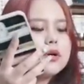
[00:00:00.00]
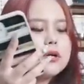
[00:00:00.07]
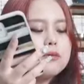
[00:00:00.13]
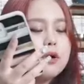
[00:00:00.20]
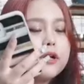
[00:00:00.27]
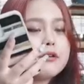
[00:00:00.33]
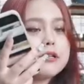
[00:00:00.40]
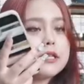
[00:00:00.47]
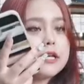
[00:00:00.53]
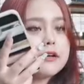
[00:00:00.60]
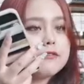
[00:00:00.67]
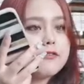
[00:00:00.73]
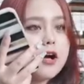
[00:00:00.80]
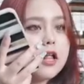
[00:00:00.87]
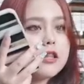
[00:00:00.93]
when you click
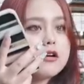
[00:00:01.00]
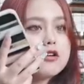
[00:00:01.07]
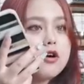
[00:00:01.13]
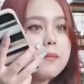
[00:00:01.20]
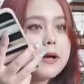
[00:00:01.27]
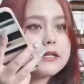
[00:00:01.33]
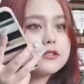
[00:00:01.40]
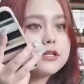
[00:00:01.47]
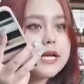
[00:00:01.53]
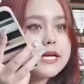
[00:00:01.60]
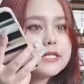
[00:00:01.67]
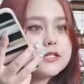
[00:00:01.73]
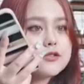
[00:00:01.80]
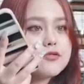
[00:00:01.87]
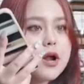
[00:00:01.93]
follow, go back to
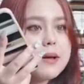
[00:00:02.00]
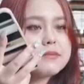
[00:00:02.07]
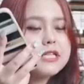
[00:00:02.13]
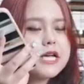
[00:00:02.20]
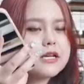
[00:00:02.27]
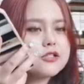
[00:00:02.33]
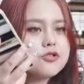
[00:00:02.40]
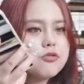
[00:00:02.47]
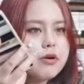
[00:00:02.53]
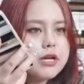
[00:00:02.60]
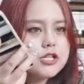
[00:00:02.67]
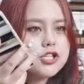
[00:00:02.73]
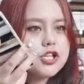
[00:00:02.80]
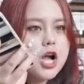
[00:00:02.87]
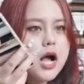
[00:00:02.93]
Instagram, take a
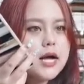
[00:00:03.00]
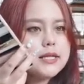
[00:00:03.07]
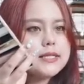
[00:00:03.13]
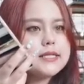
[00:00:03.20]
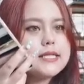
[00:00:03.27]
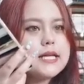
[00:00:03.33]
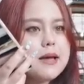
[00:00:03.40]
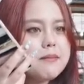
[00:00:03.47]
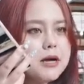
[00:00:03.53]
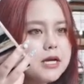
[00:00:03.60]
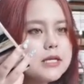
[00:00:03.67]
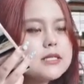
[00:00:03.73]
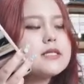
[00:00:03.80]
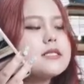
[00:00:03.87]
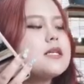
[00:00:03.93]
screenshot, DM
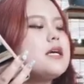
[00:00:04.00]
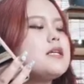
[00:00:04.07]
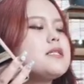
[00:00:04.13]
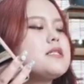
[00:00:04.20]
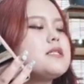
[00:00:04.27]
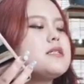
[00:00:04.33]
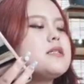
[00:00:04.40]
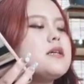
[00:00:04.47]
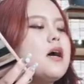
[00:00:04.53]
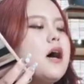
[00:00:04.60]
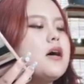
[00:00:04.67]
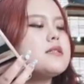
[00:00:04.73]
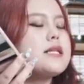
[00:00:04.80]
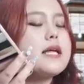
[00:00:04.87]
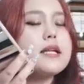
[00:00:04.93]
us,
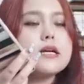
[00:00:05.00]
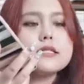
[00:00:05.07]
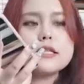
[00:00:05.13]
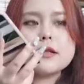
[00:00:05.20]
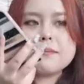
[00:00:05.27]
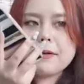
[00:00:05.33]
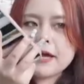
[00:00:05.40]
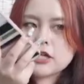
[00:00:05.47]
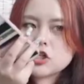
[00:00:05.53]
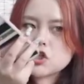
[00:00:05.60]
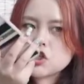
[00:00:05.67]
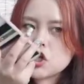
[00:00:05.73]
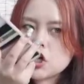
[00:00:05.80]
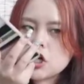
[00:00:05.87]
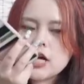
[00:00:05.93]
uh, send us the
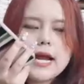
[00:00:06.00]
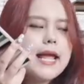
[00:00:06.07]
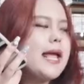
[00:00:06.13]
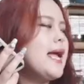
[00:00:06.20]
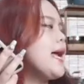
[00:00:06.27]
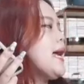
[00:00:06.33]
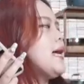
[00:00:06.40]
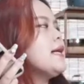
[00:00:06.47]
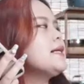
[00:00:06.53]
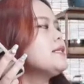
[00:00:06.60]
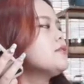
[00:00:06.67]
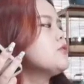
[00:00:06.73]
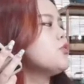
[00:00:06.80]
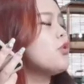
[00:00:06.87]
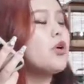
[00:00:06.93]
picture
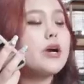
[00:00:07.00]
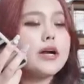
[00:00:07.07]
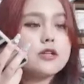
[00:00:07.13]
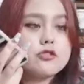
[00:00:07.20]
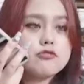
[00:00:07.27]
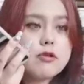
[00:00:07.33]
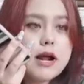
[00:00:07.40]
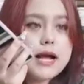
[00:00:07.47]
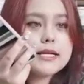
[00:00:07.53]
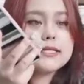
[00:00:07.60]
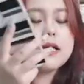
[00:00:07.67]
and your address,